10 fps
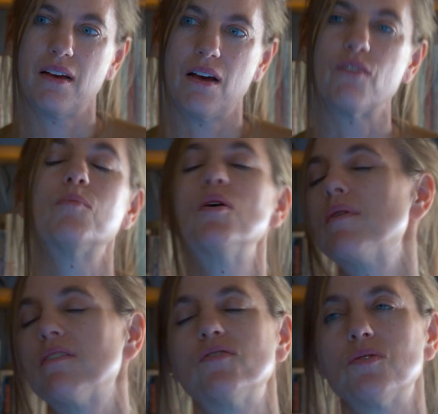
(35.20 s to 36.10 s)
of a
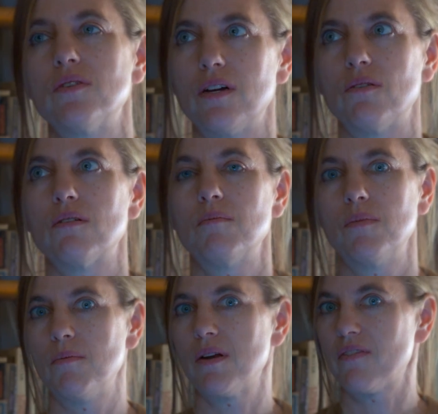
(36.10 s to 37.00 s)
moment of joy or a
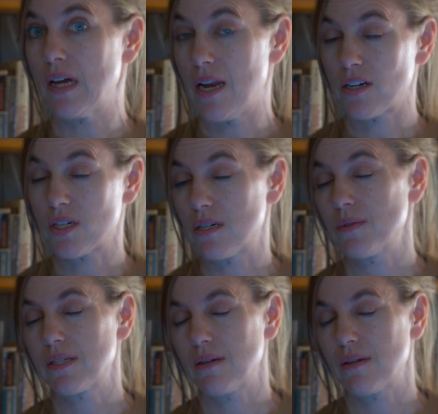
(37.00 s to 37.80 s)
moment of connection with